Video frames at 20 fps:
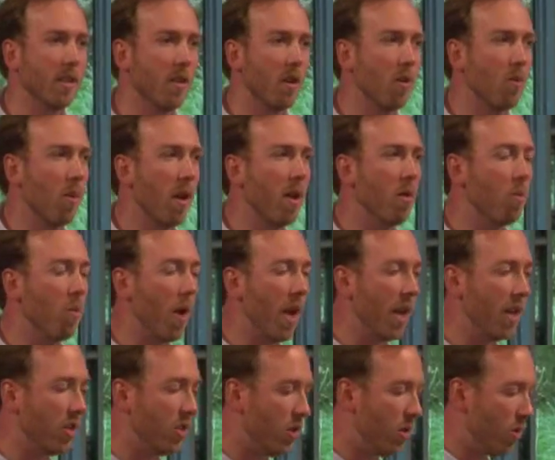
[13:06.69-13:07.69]
They're a great
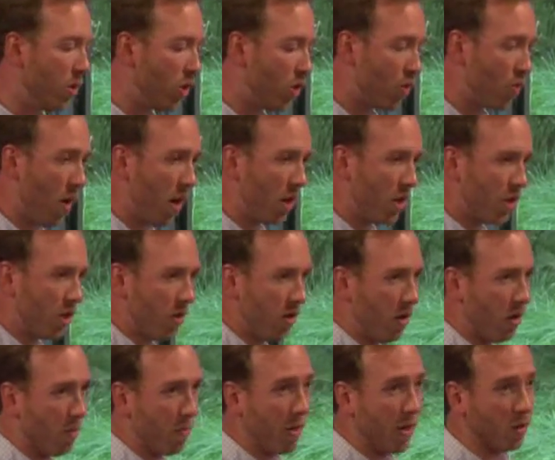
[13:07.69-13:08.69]
way to structure
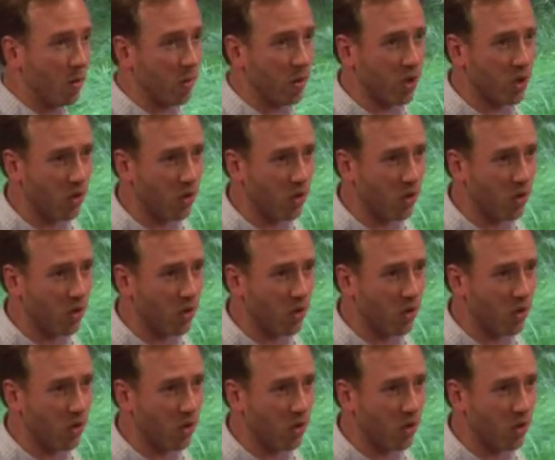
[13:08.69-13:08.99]
your Pinterest